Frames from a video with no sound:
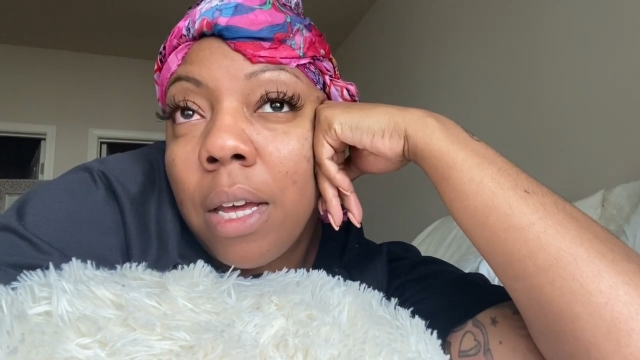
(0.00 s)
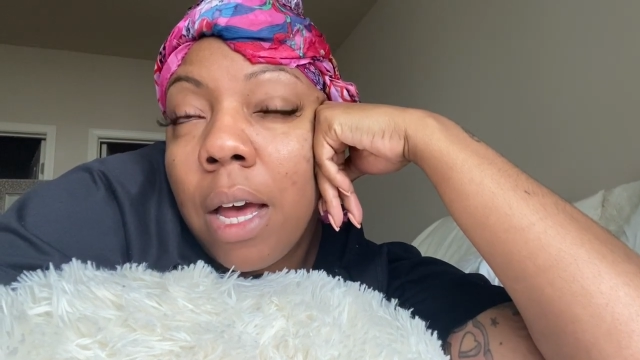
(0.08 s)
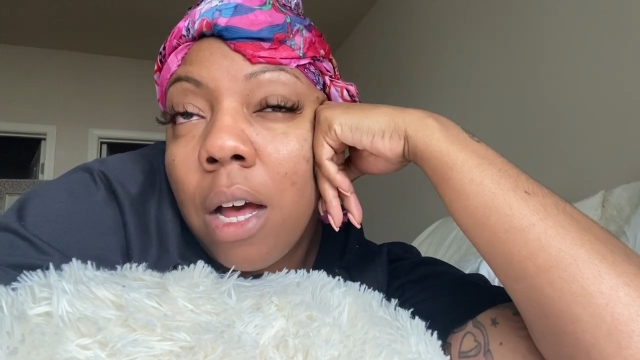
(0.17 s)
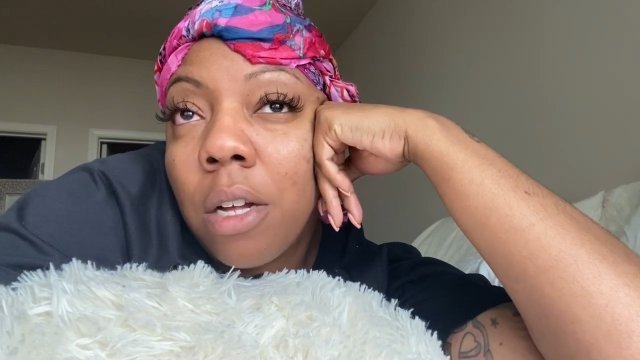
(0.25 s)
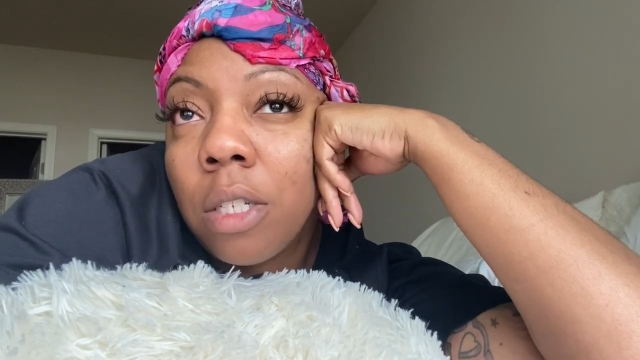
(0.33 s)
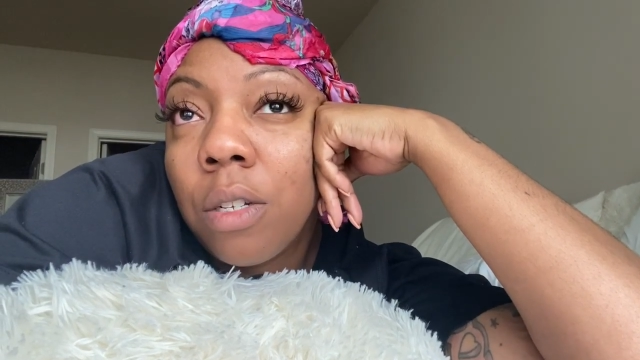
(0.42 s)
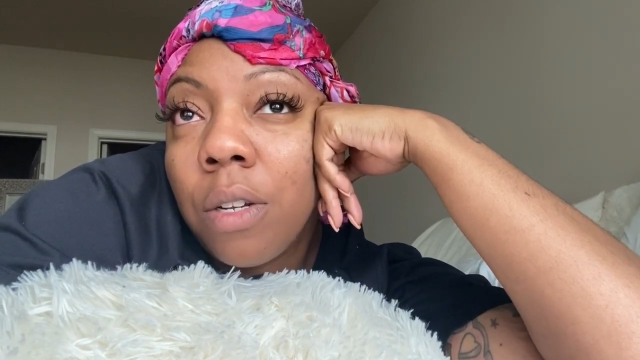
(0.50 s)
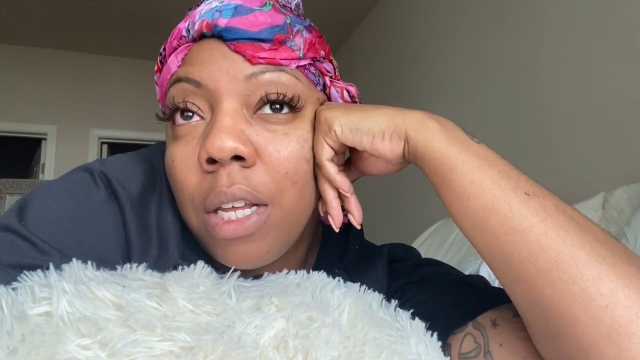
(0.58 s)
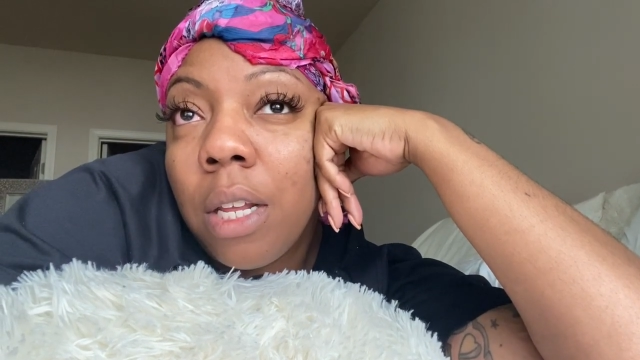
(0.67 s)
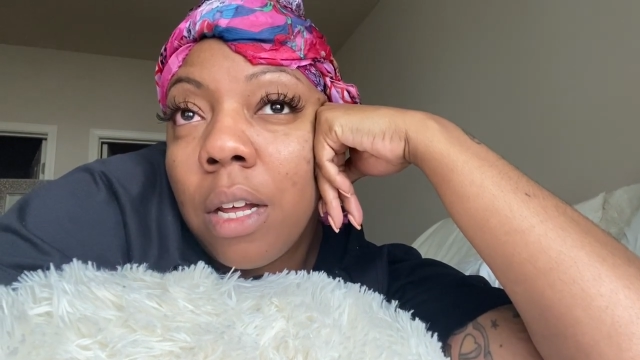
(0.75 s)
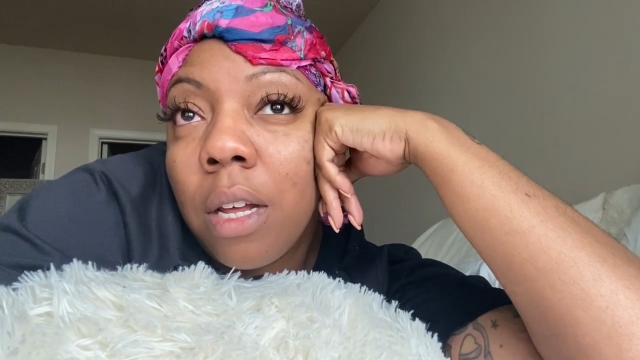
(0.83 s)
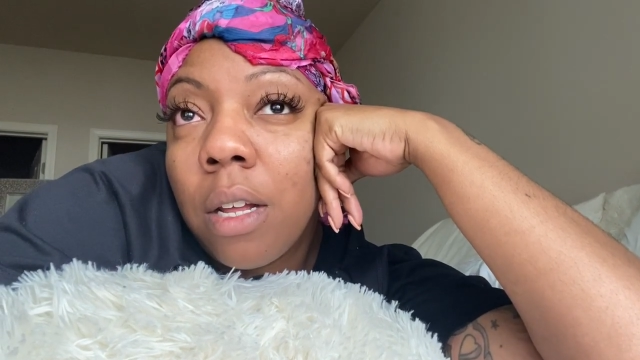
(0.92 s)
I also
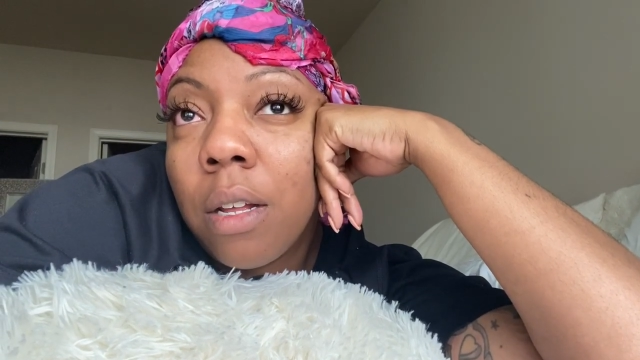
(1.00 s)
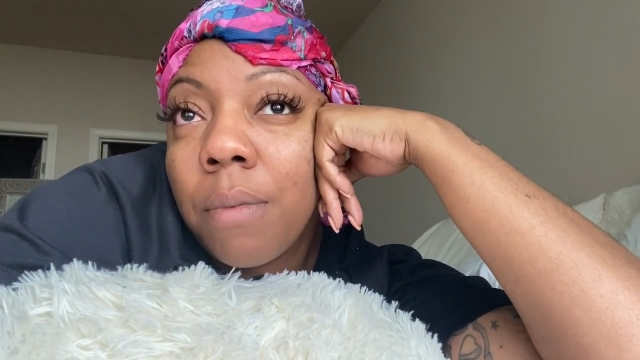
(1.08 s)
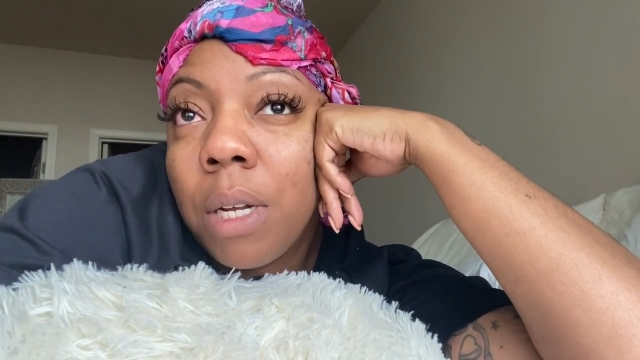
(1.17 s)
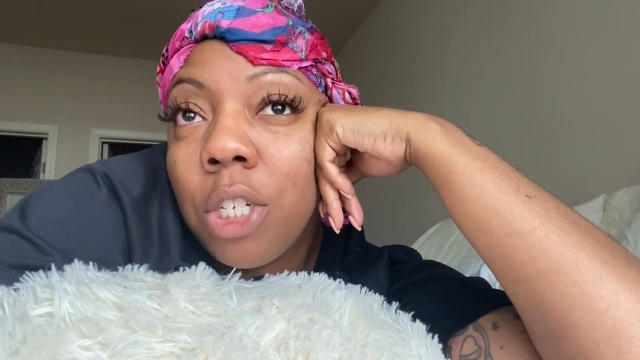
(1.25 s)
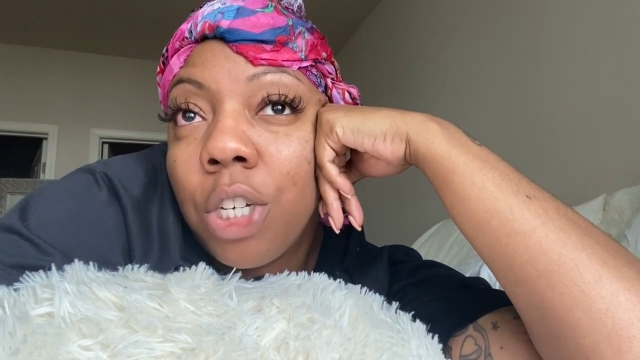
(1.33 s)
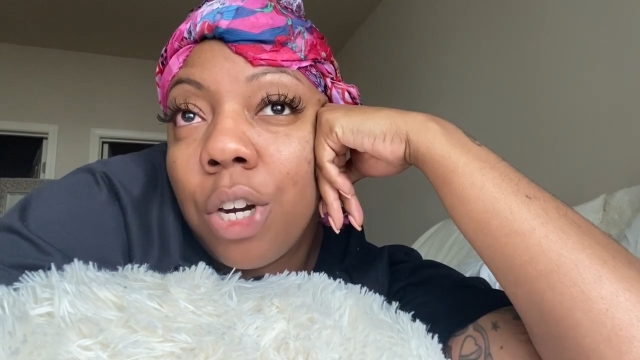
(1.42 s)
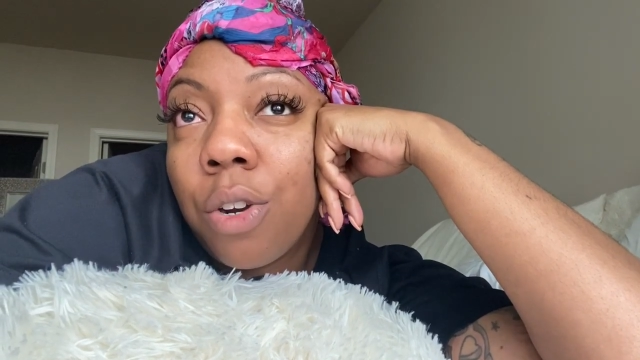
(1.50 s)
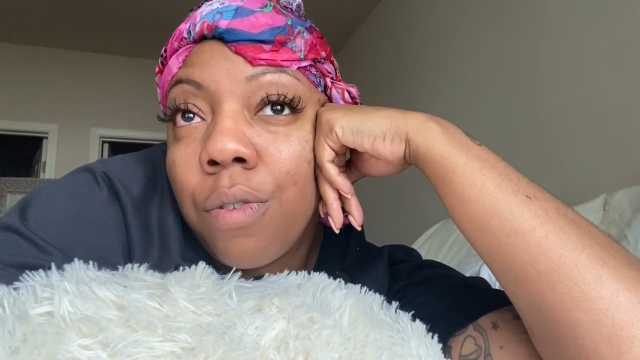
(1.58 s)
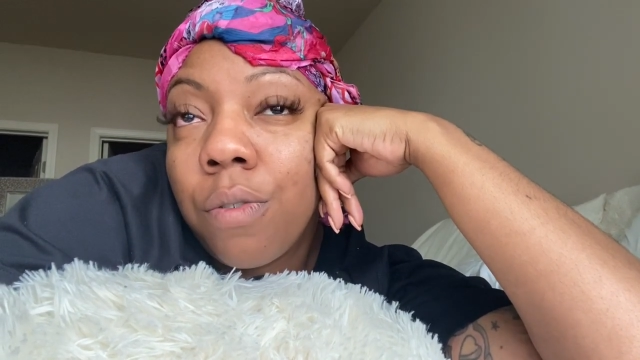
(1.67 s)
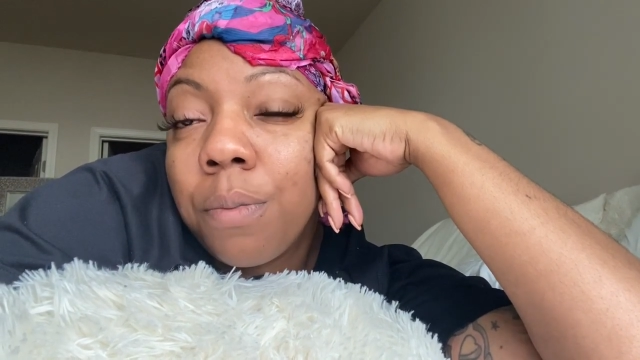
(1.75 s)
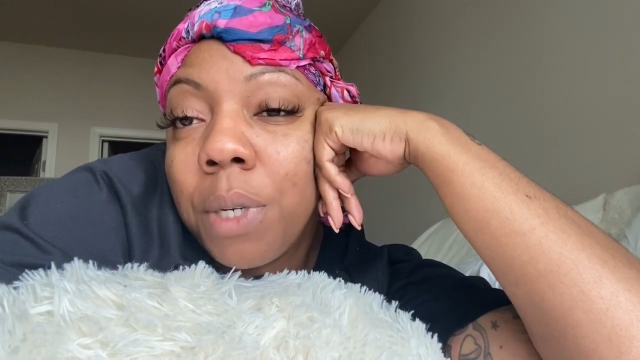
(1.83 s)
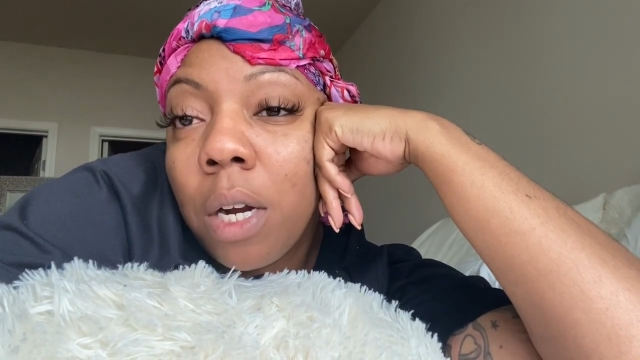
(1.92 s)
need um, a journal
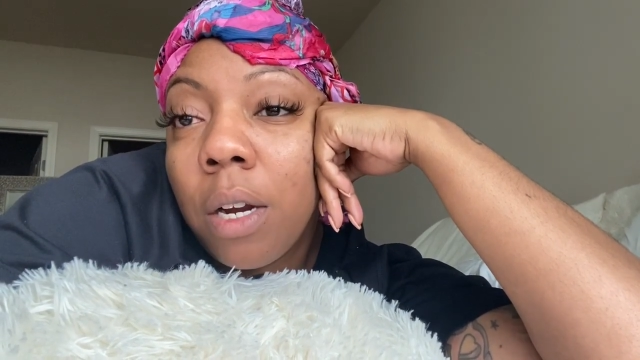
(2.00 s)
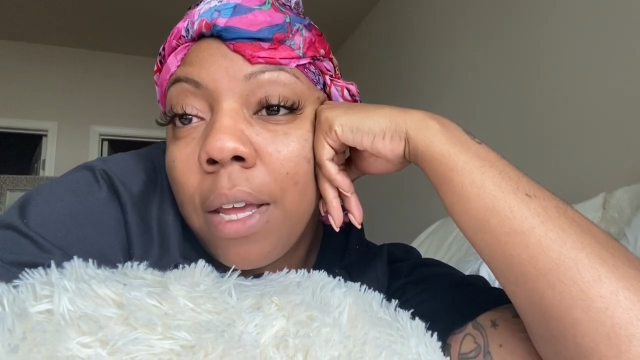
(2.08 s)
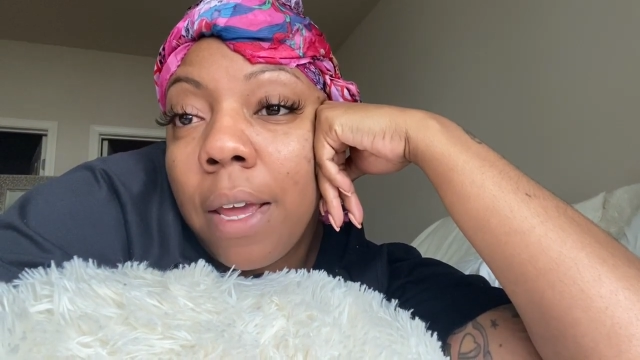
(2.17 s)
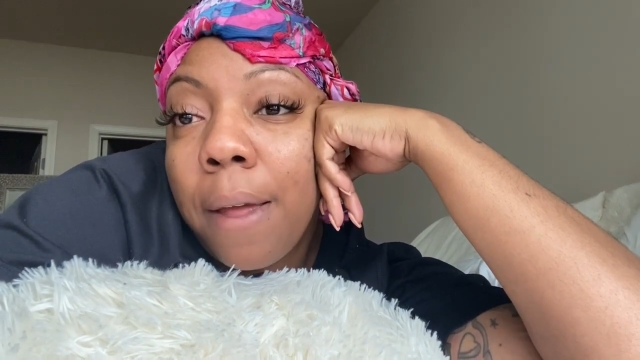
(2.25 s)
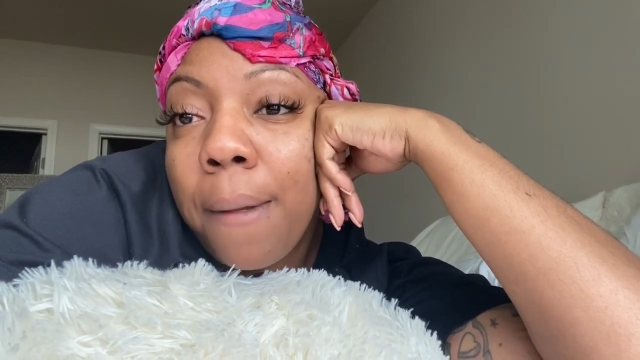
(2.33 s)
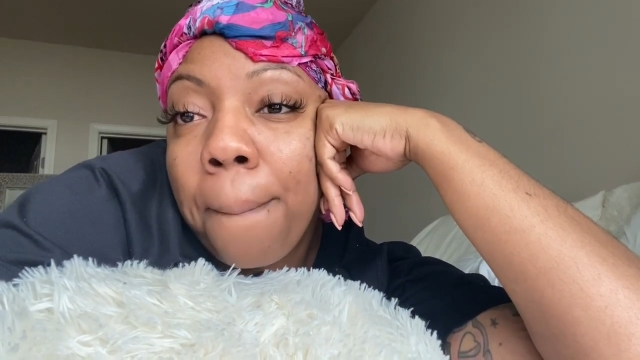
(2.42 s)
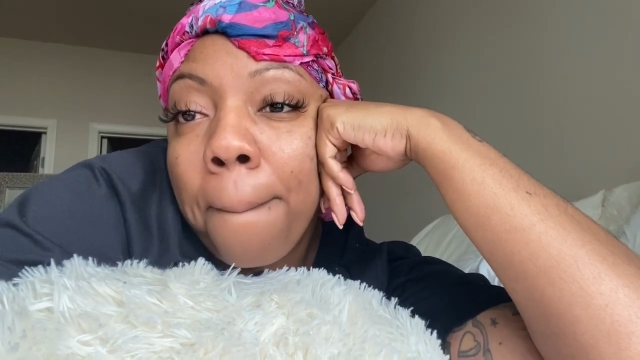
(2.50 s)
from Target.